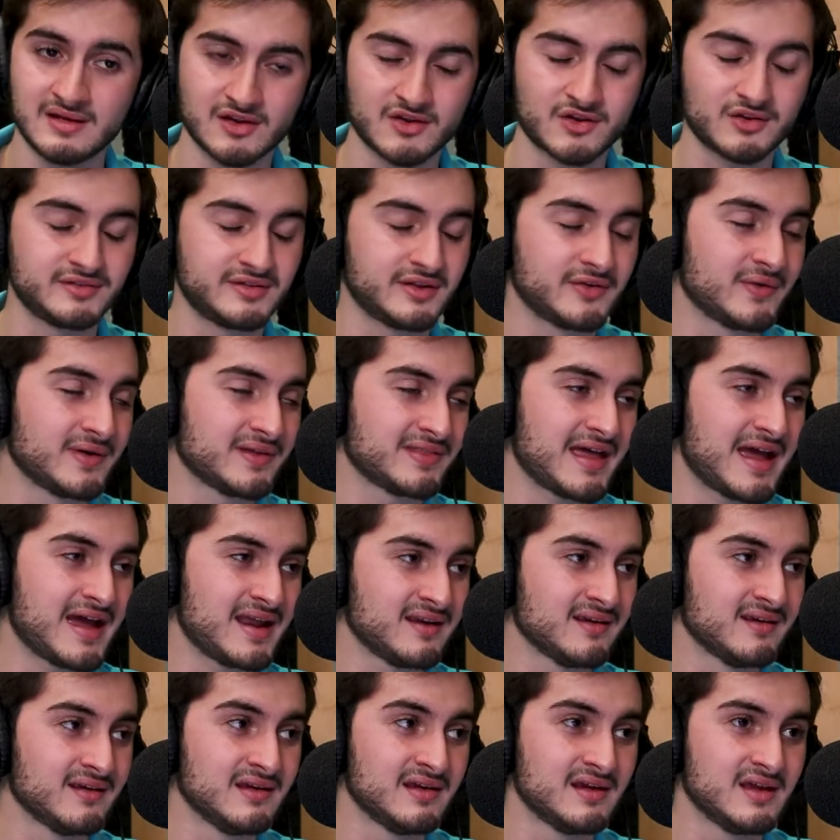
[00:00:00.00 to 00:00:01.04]
Considering
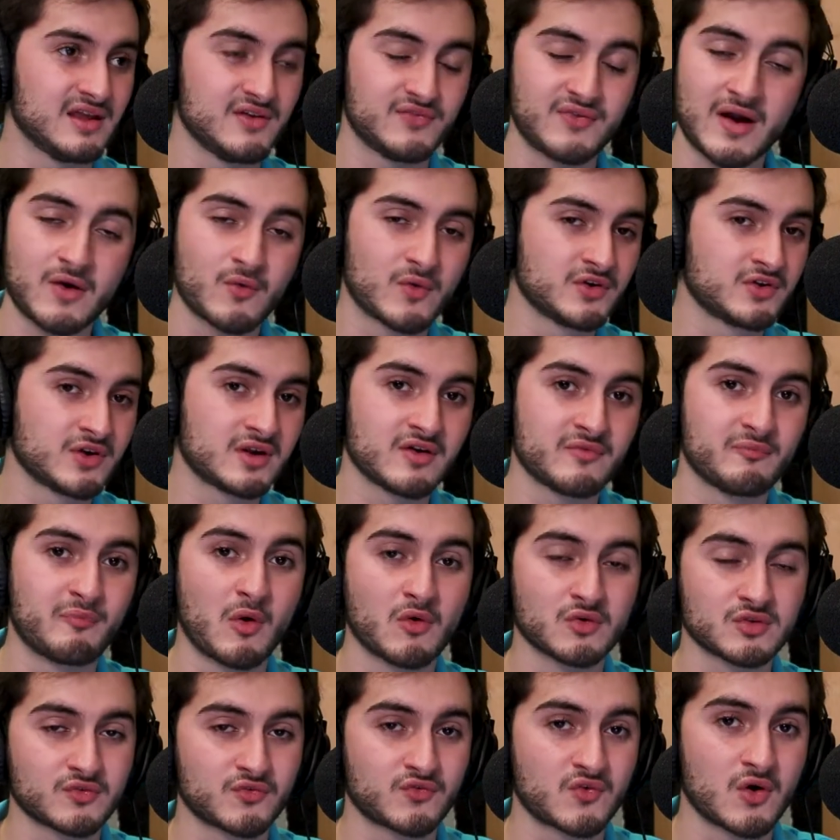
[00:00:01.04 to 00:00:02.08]
that, if I were to give
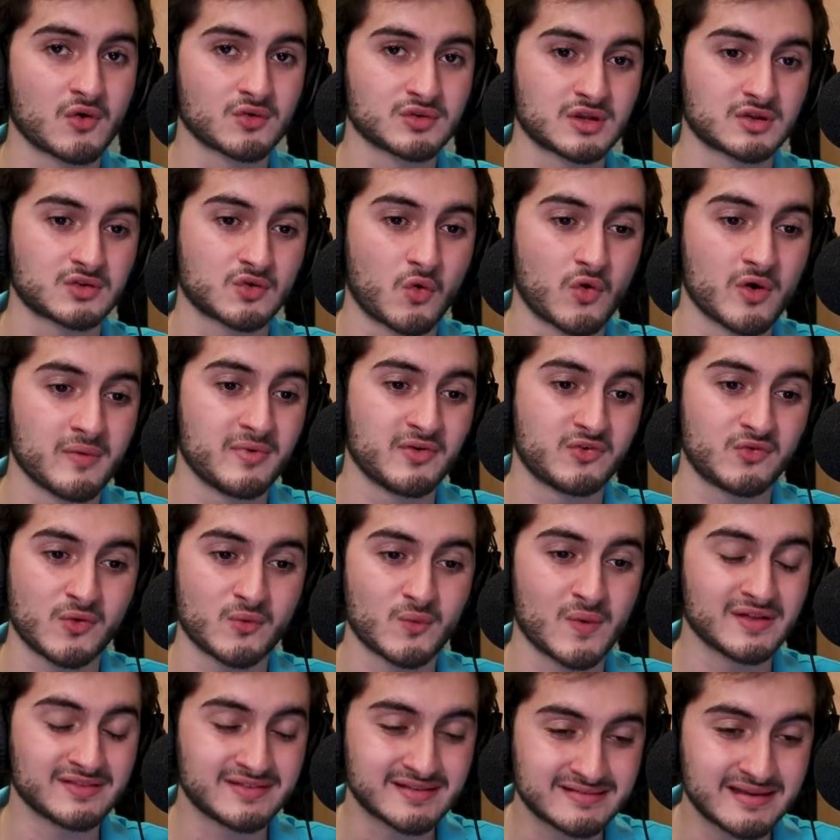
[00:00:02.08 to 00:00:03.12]
Bones of Crows a score in between
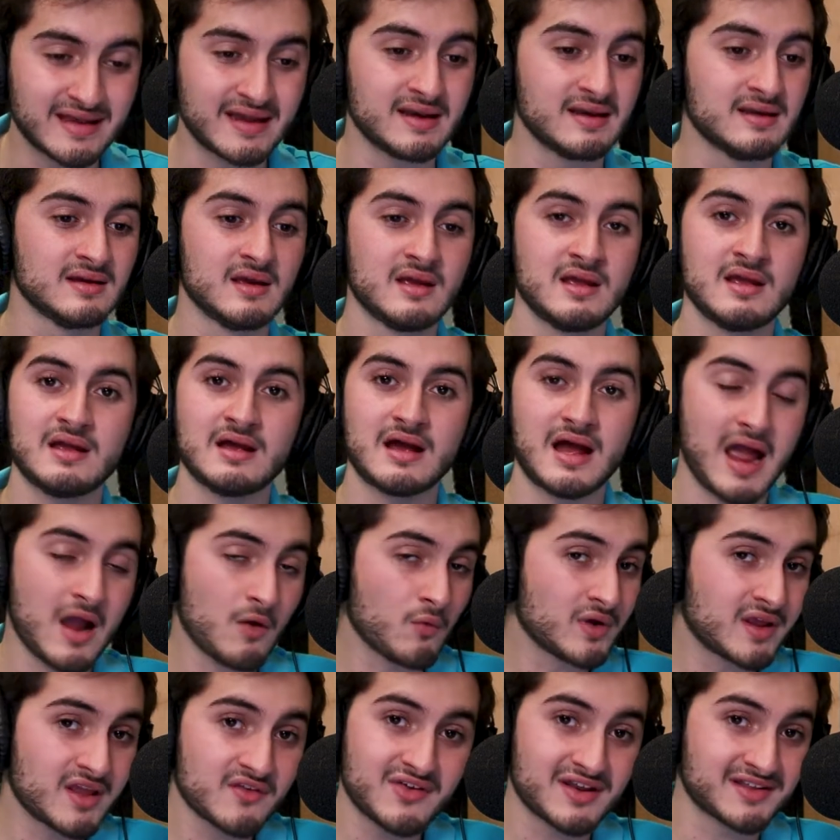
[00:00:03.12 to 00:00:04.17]
1 to 10, I
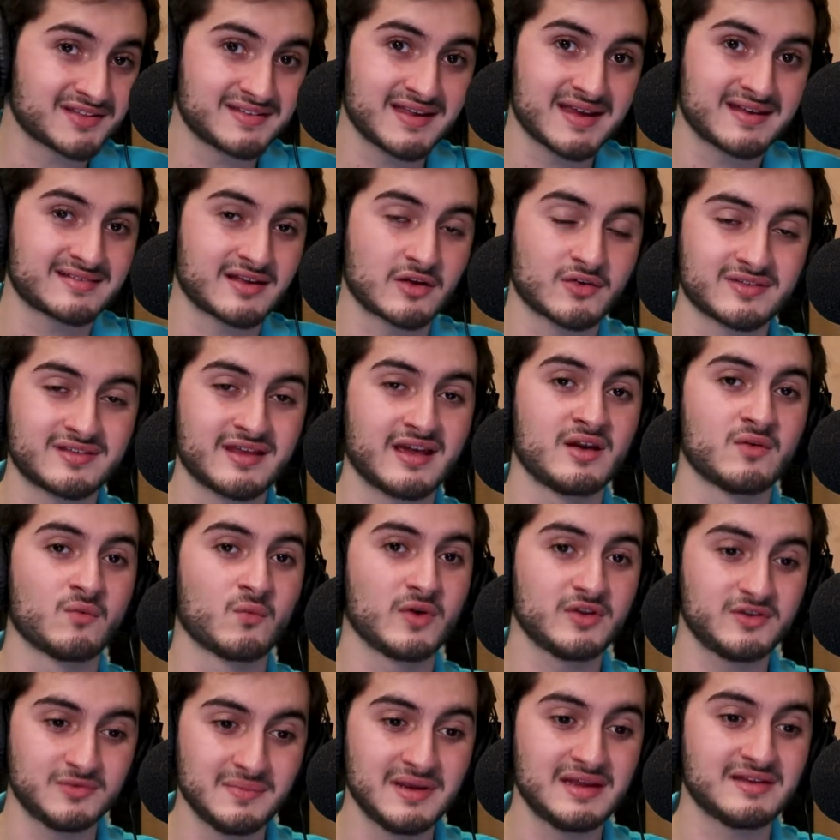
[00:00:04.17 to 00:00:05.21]
would give it a 6 out of 10,
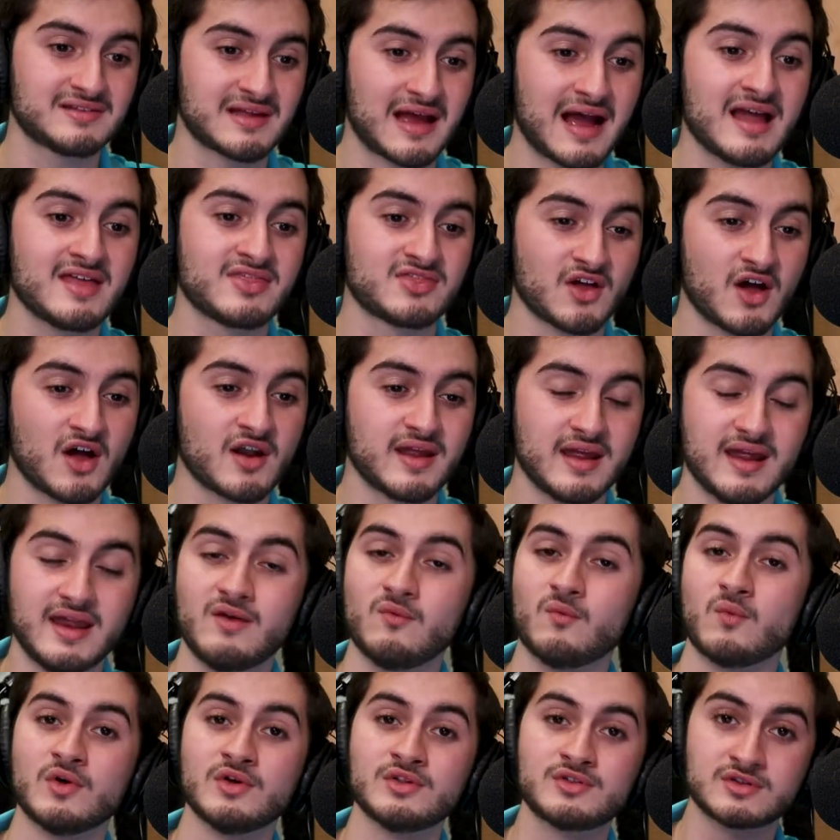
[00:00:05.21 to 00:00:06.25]
which means I thought
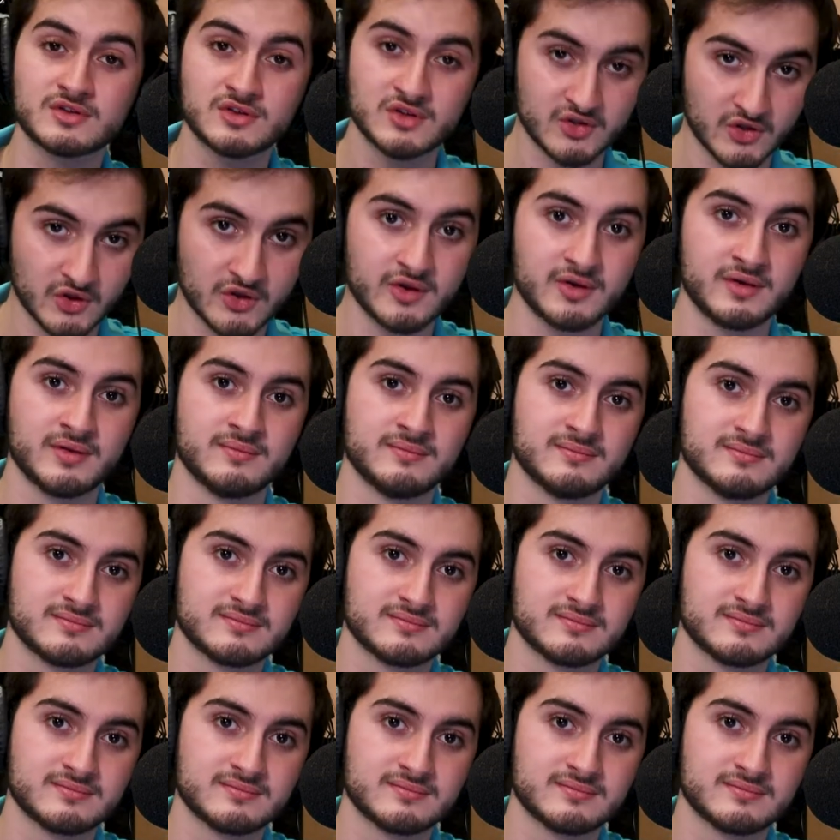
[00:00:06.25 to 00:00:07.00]
it was good.